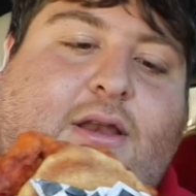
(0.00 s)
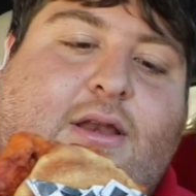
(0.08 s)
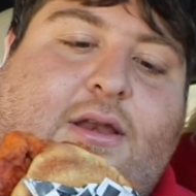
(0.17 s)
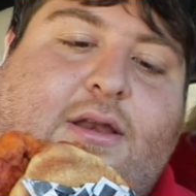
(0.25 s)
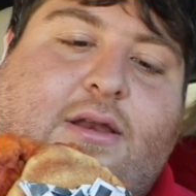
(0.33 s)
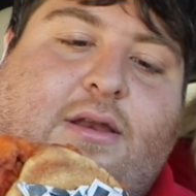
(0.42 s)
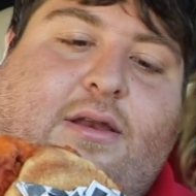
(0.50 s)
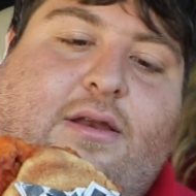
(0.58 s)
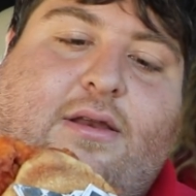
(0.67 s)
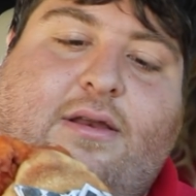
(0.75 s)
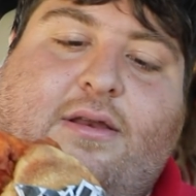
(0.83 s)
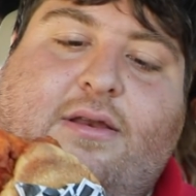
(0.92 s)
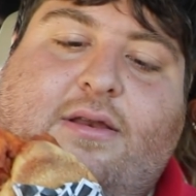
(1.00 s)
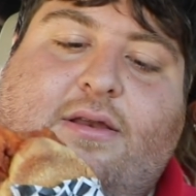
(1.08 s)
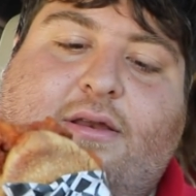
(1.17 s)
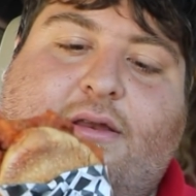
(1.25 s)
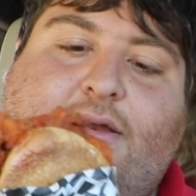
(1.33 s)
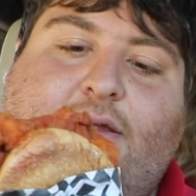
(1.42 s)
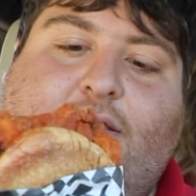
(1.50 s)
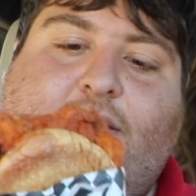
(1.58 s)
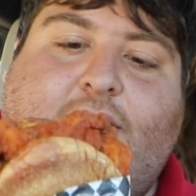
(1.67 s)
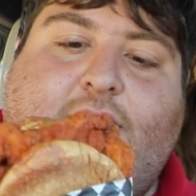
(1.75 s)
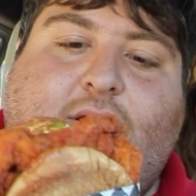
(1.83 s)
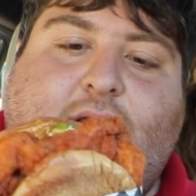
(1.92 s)

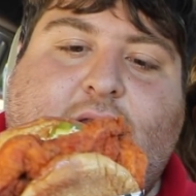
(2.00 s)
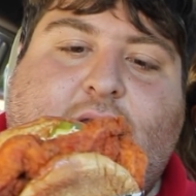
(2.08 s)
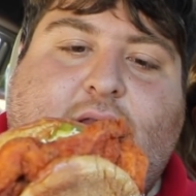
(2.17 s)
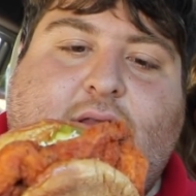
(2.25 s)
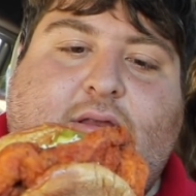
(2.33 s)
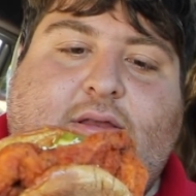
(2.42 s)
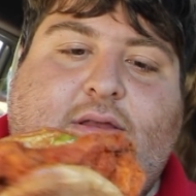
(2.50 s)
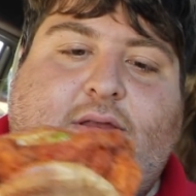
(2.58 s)
[no speech]